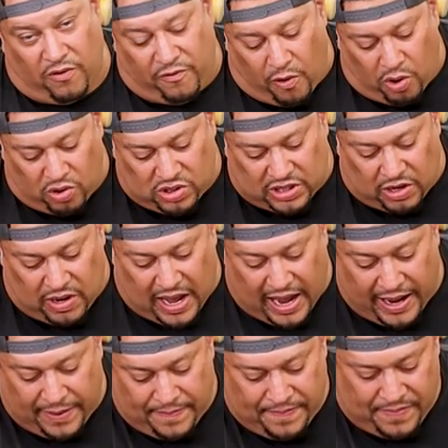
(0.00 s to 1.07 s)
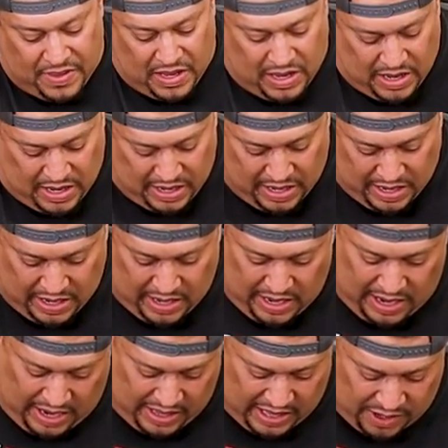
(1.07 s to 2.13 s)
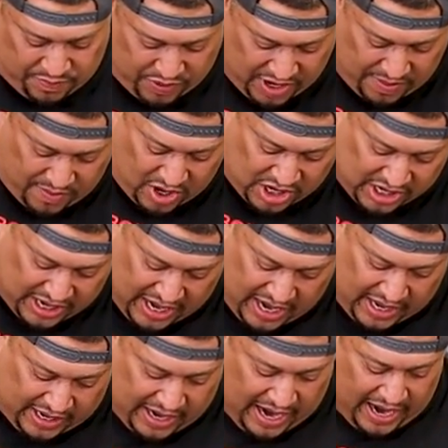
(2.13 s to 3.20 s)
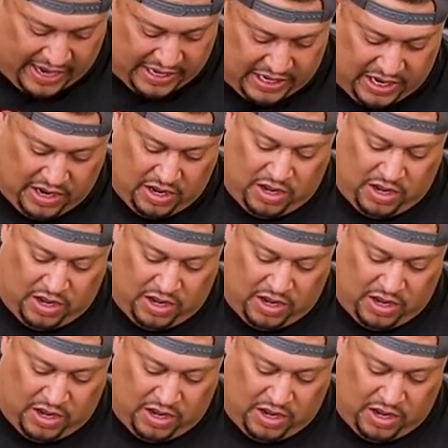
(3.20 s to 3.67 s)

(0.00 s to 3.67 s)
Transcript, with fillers: it a photo cell line. And that's pretty much it, guys.